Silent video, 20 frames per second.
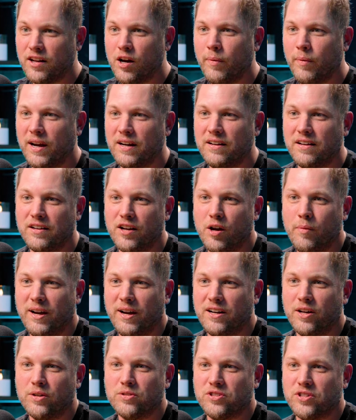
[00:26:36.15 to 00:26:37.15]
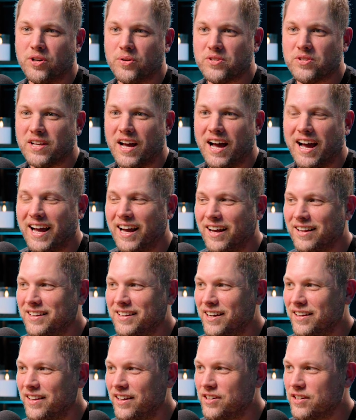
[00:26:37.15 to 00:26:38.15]
Nobody, nobody knows Josiah out
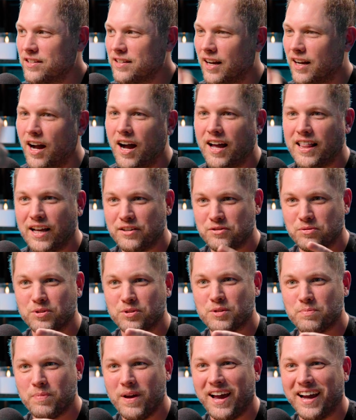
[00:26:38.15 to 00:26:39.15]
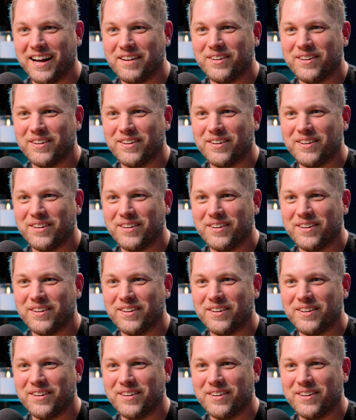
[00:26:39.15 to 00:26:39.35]
there. They're just like, oh, that's Respect.